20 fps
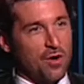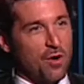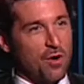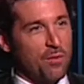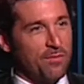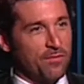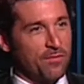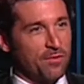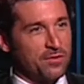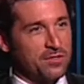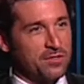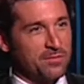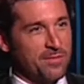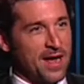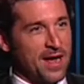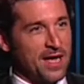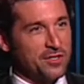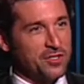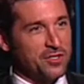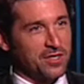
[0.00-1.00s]
Hope for some
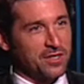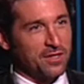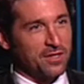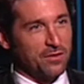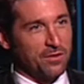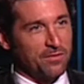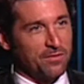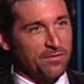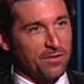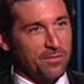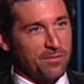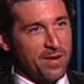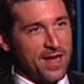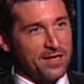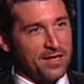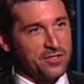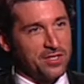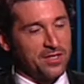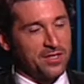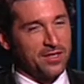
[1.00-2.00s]
magic and look for the
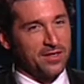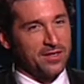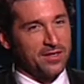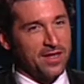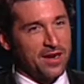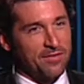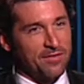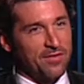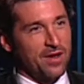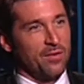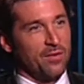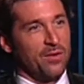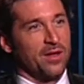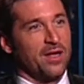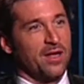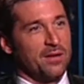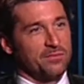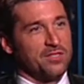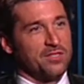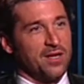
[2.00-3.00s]
magic and identify it when
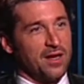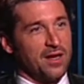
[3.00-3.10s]
it comes